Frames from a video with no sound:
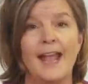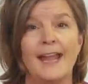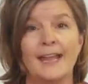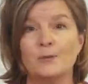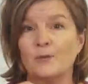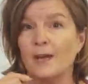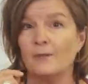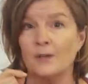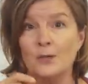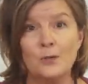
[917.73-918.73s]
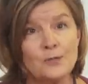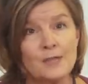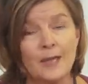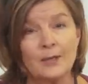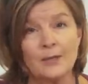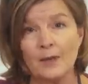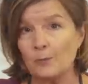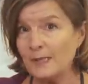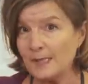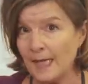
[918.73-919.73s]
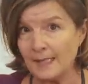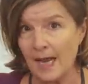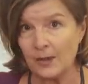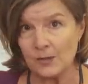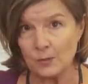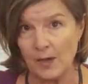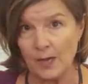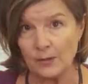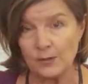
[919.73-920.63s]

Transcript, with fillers: and we have a newsletter that we send out as well.